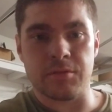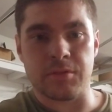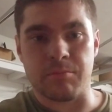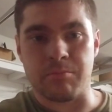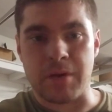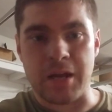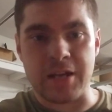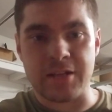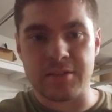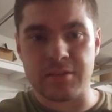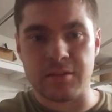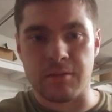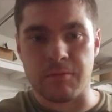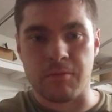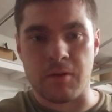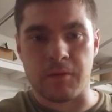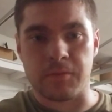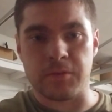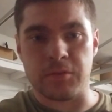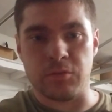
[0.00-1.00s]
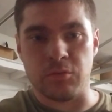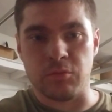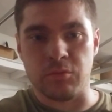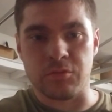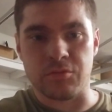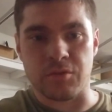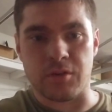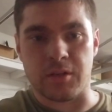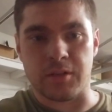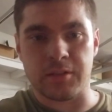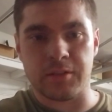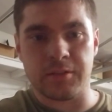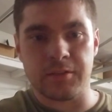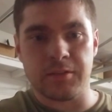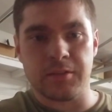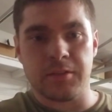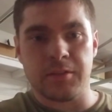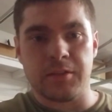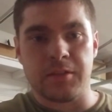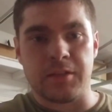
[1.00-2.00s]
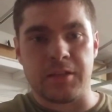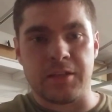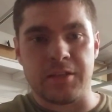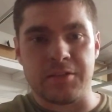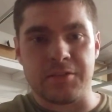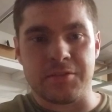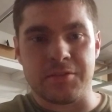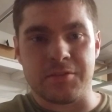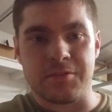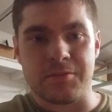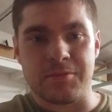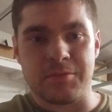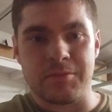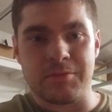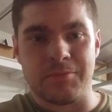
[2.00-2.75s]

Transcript: and buys stuff off the tool truck is